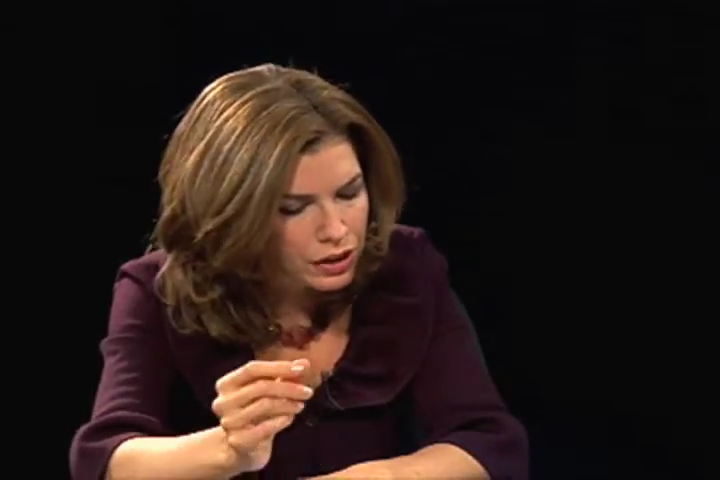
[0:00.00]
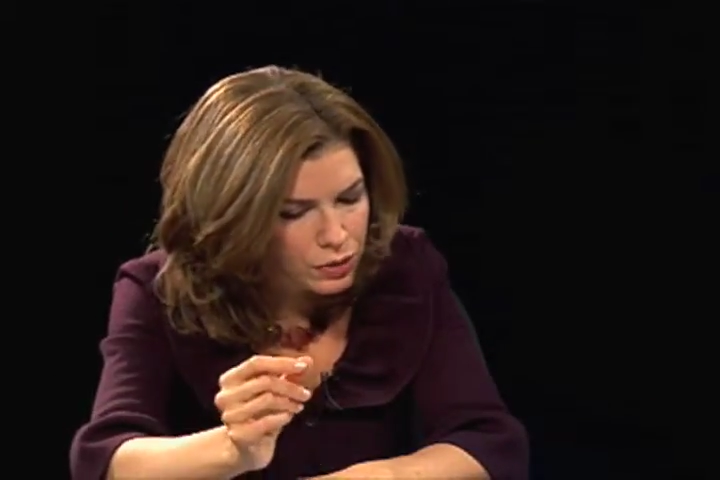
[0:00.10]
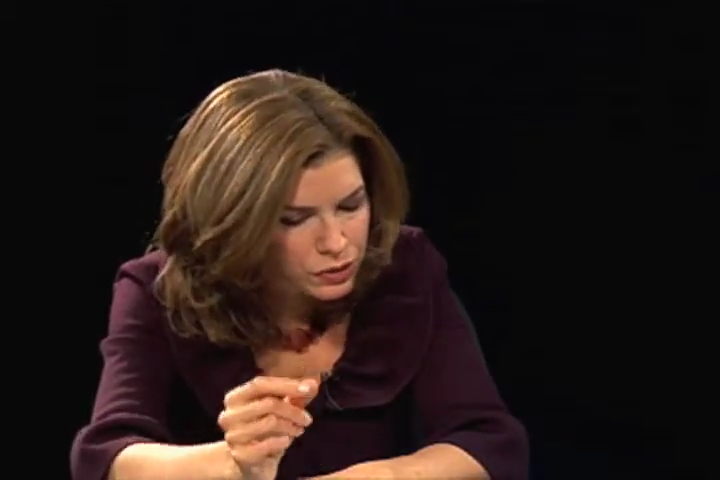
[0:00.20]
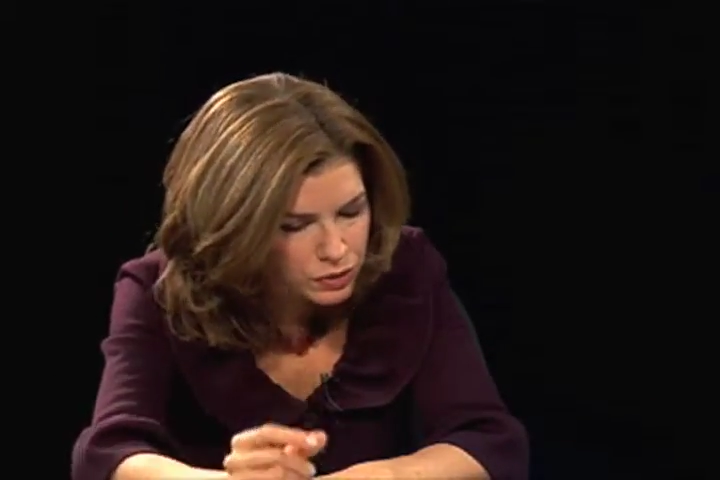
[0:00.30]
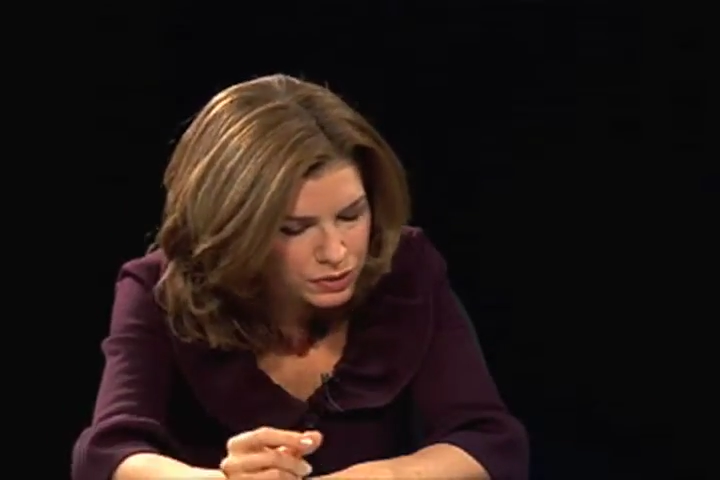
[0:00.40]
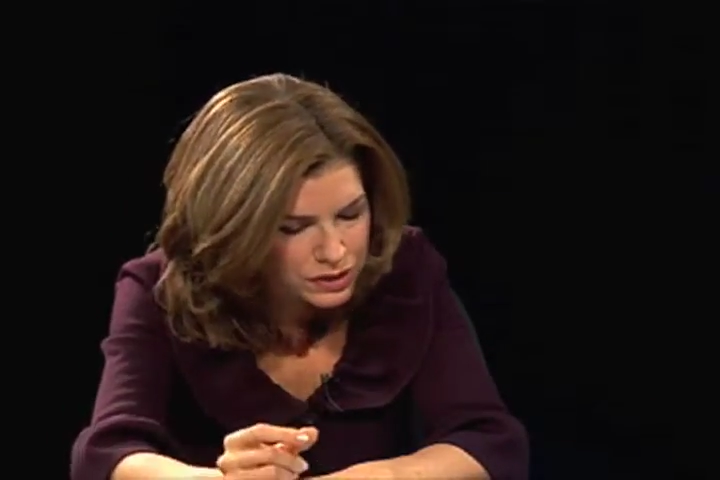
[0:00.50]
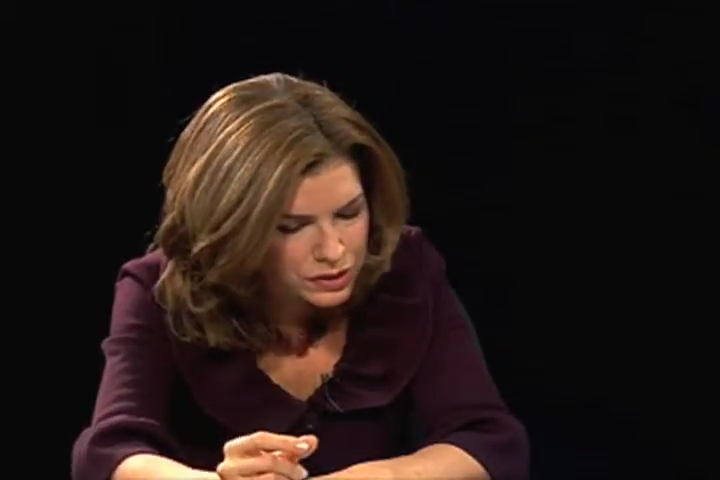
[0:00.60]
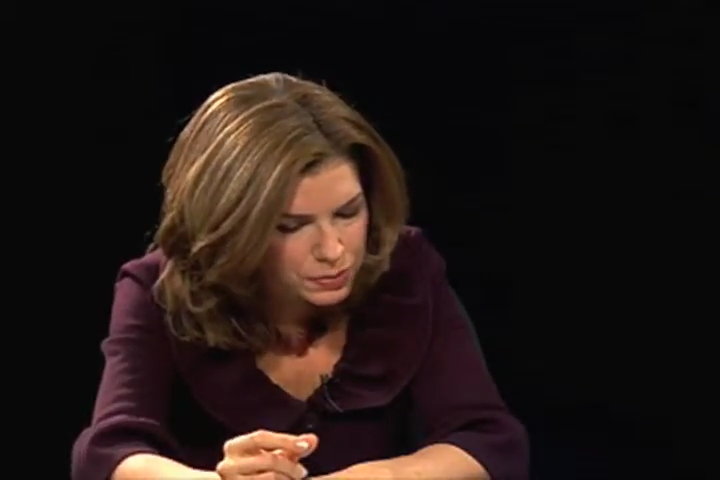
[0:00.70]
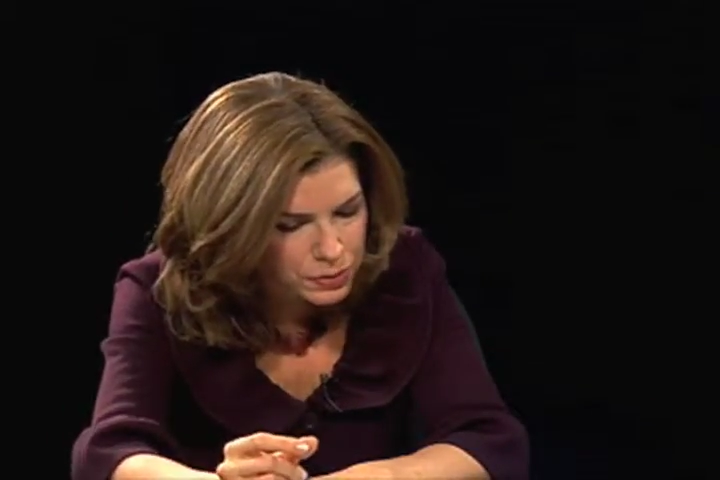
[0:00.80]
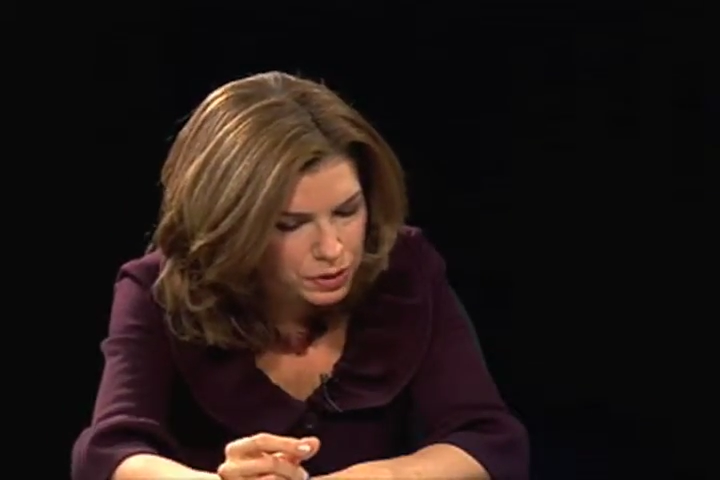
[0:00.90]
There was a
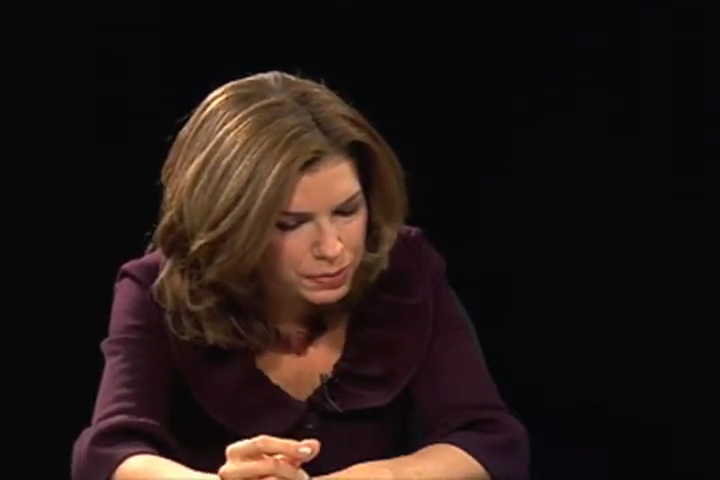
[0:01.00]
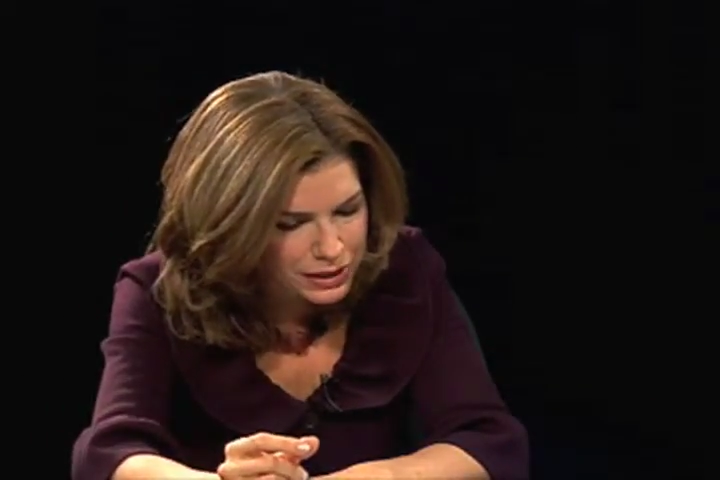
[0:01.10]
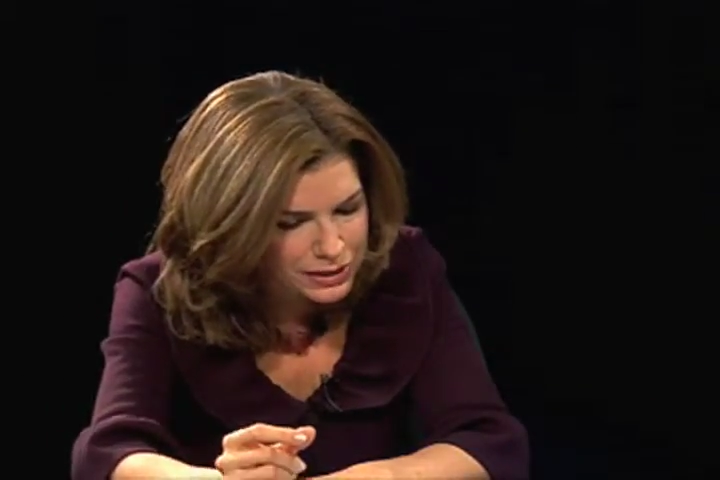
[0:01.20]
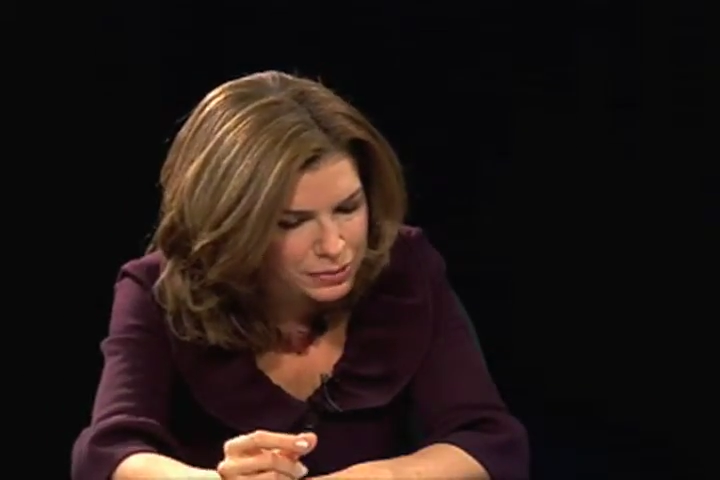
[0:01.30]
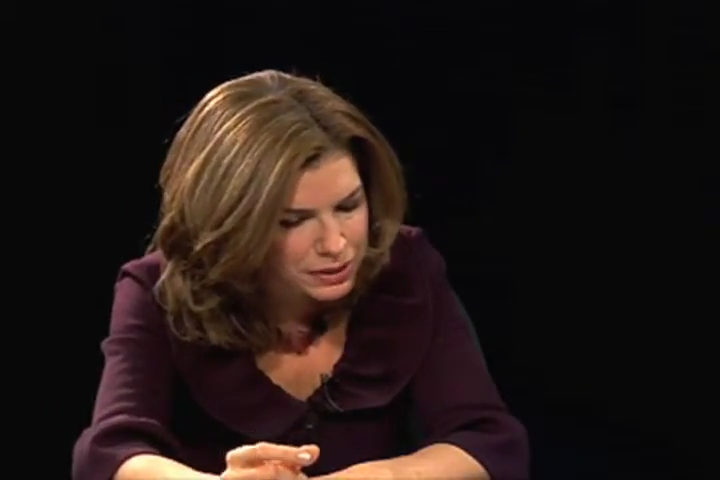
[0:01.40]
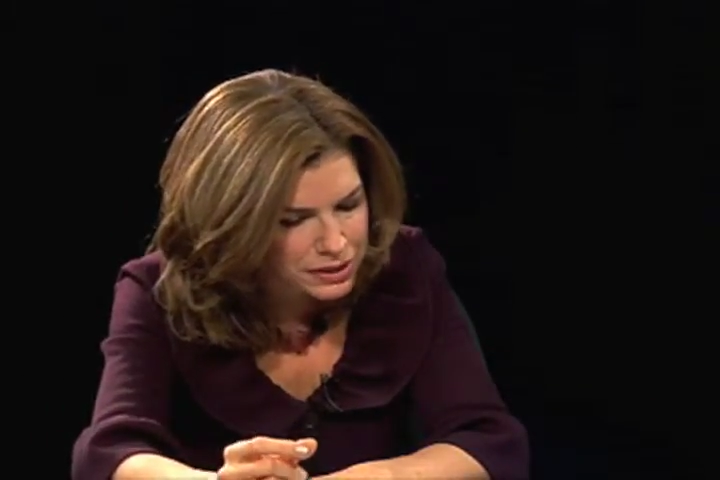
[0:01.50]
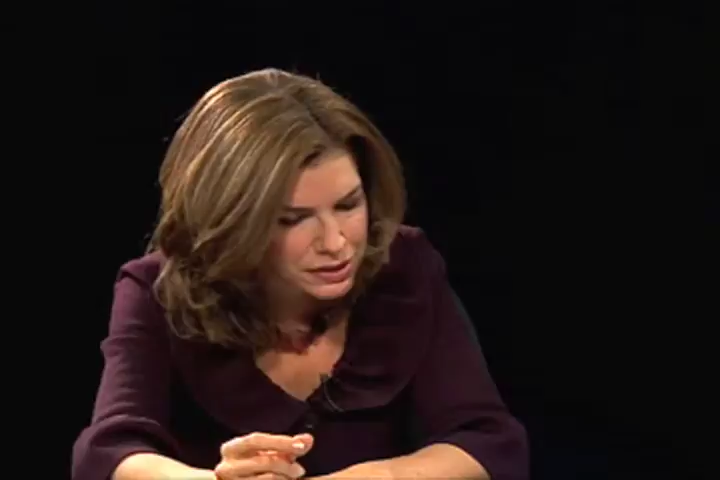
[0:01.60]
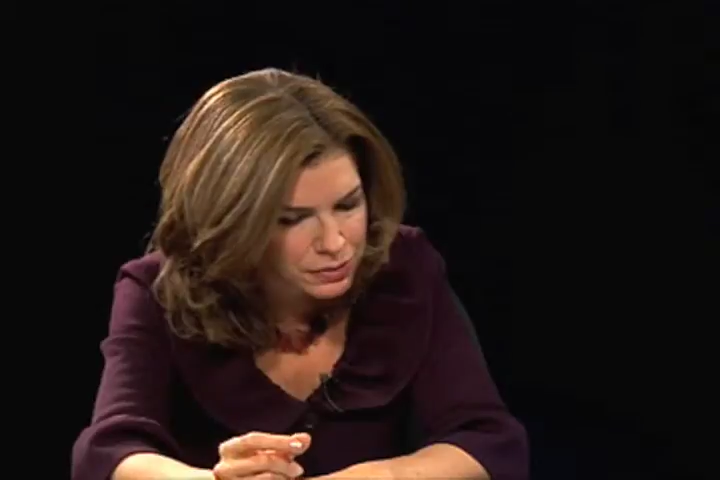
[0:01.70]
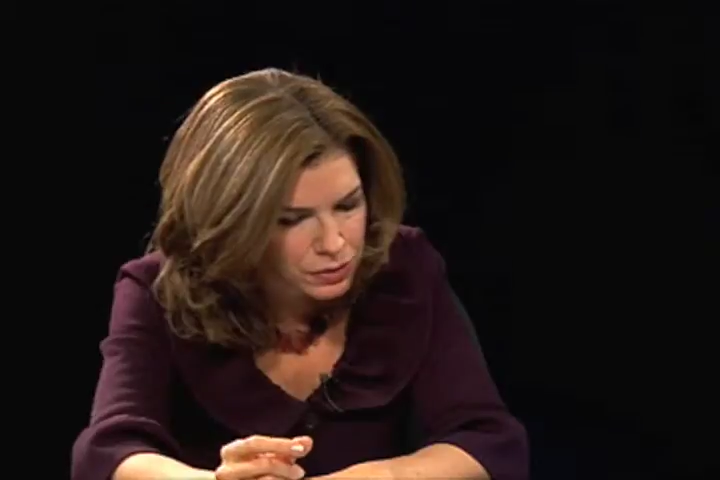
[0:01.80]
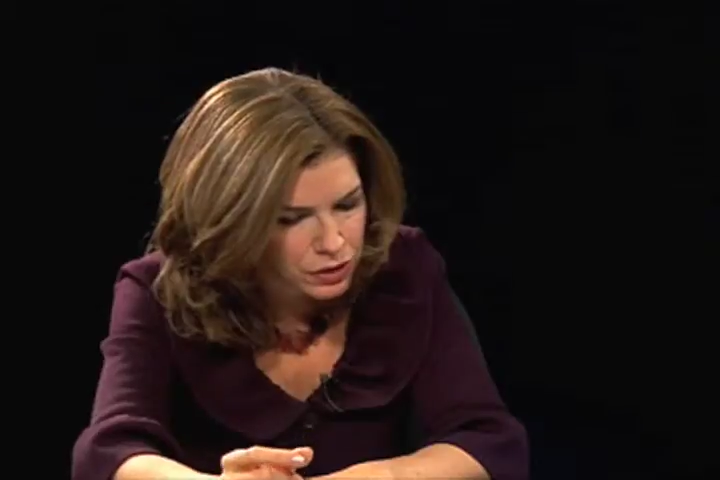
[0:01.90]
recent book by Dembi
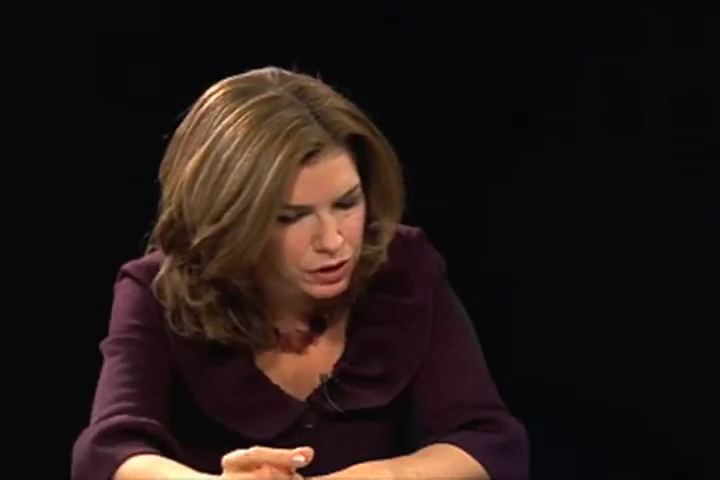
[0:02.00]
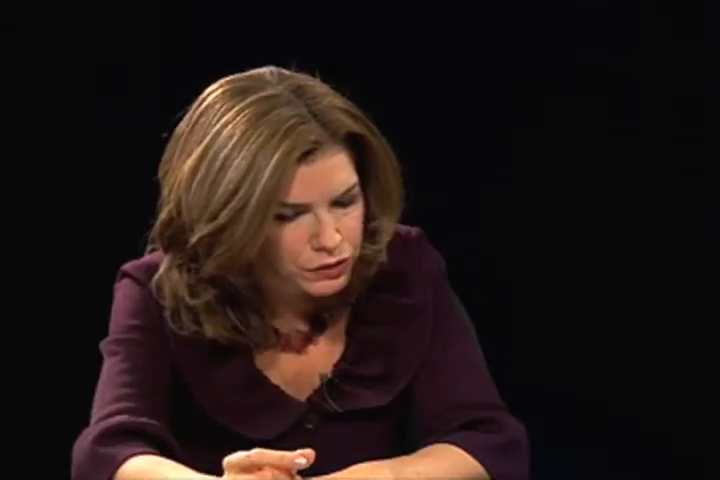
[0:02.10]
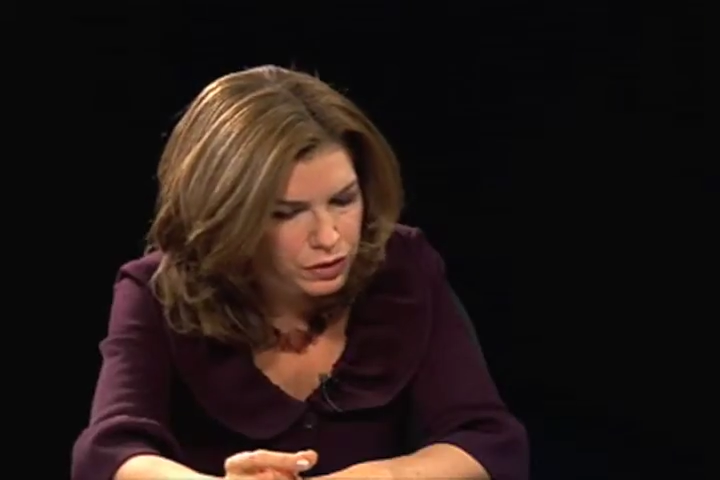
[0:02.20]
Samoyev,